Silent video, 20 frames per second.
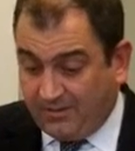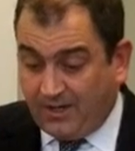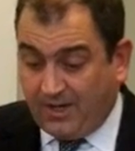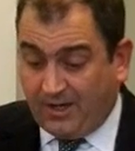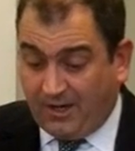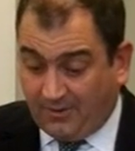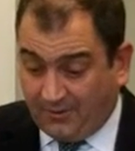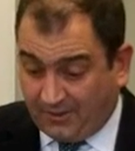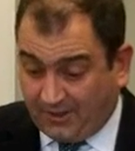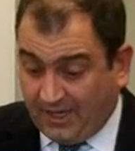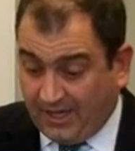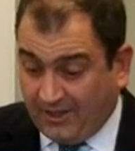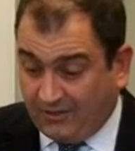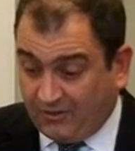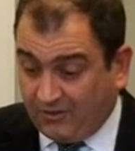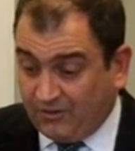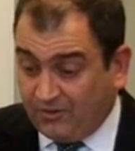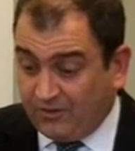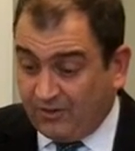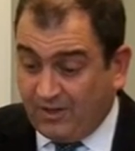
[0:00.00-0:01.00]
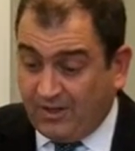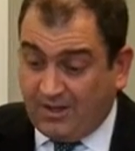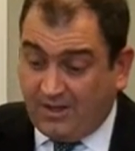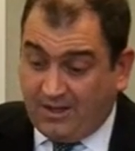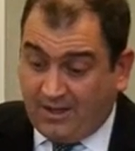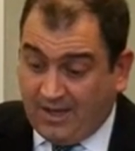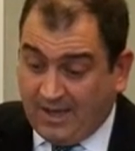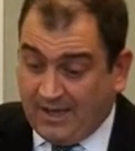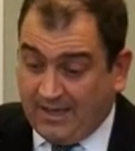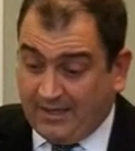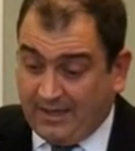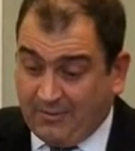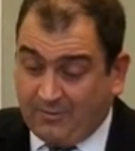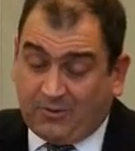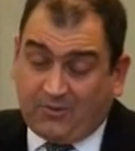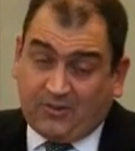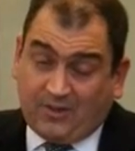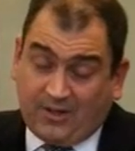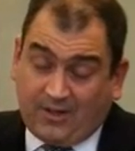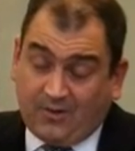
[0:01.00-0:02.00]
In other cases, and I
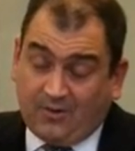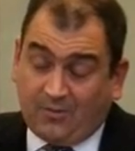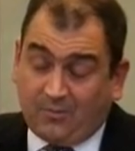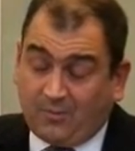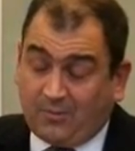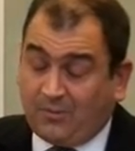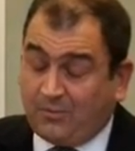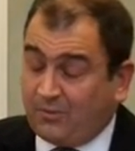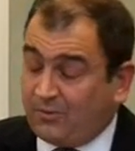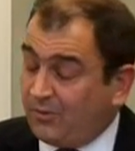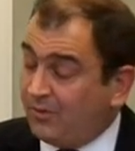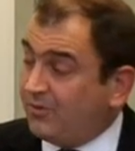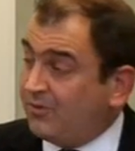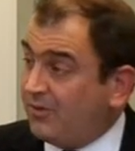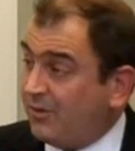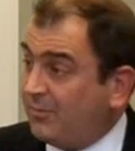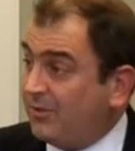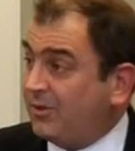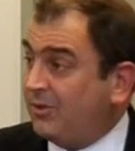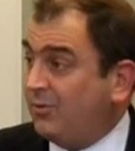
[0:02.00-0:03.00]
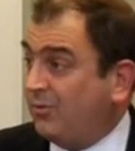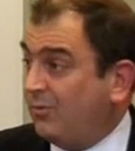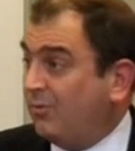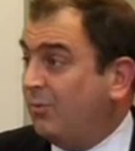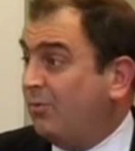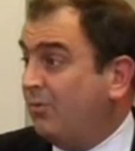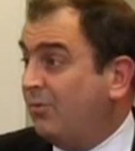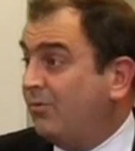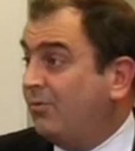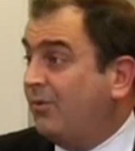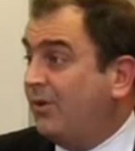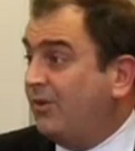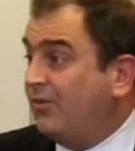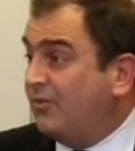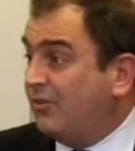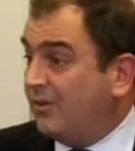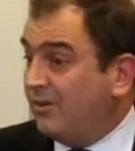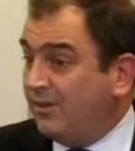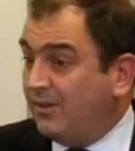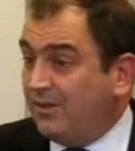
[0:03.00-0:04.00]
would say here we're sort of subject to a rule of
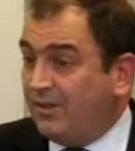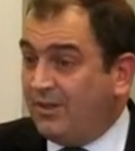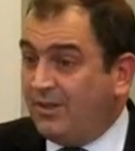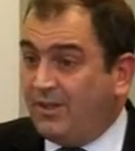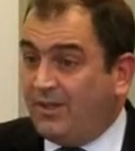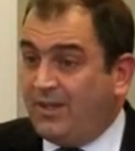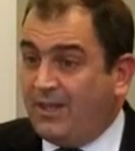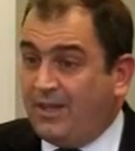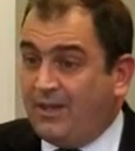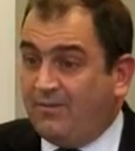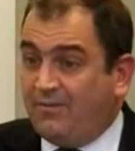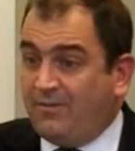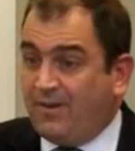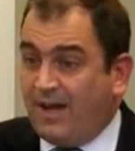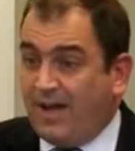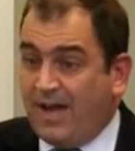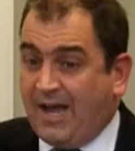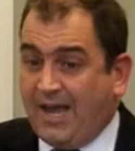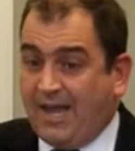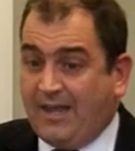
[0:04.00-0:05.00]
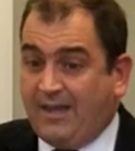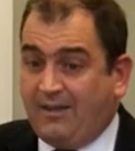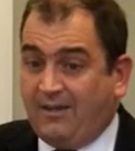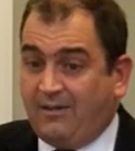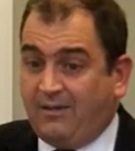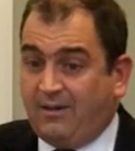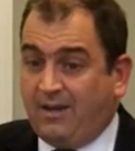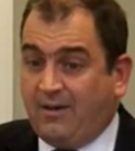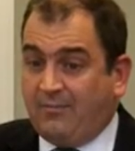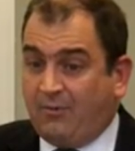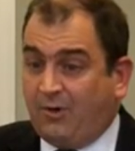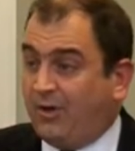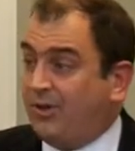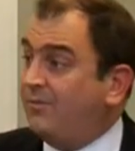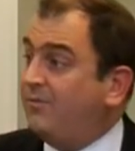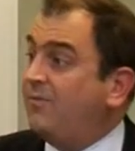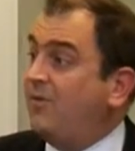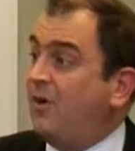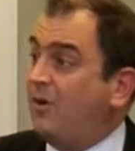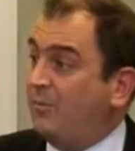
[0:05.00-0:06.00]
reason. If I am running
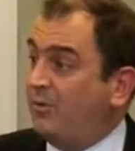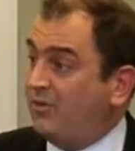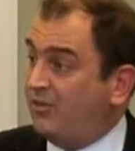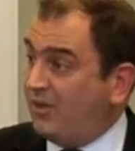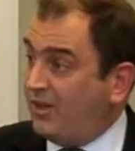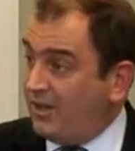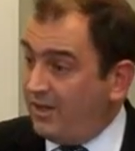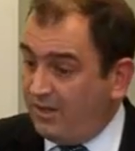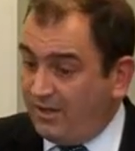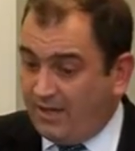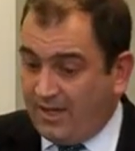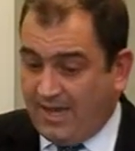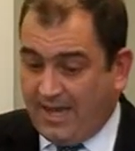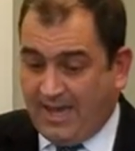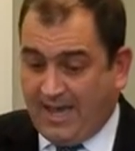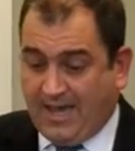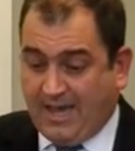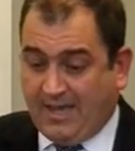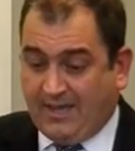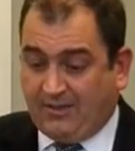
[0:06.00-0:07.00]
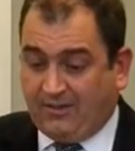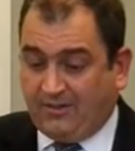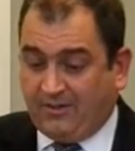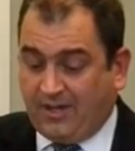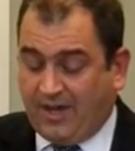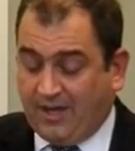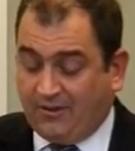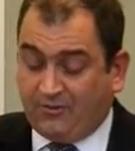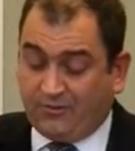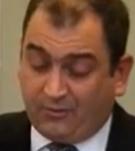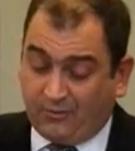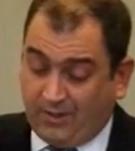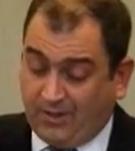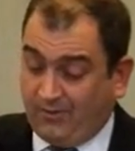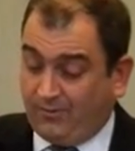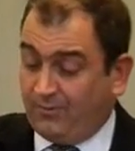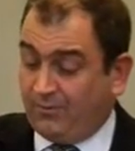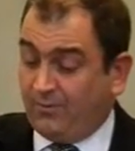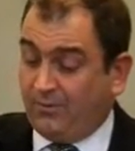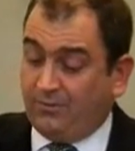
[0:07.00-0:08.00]
a pharmacy and I
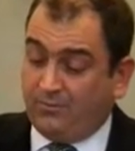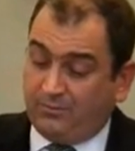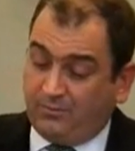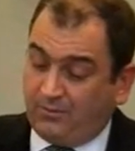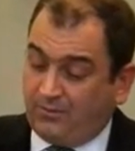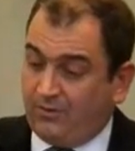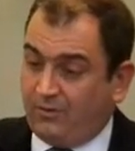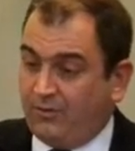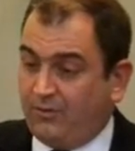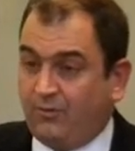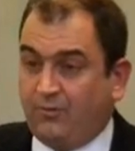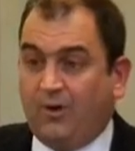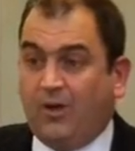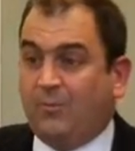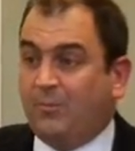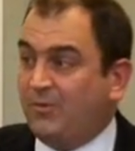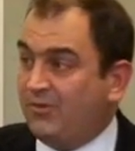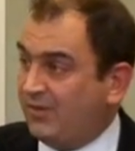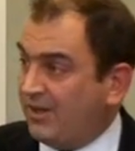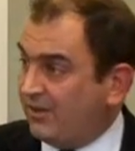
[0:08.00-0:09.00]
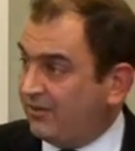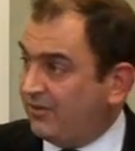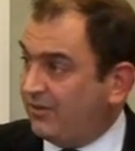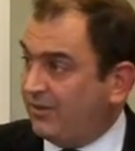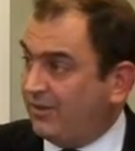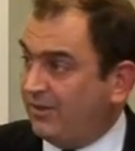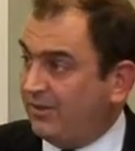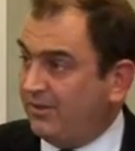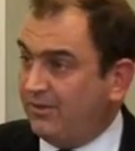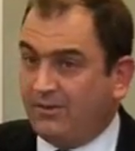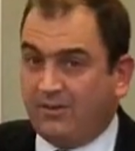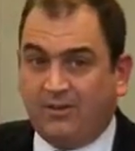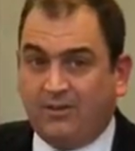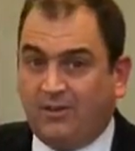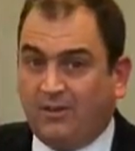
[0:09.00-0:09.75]
screen for drug possession and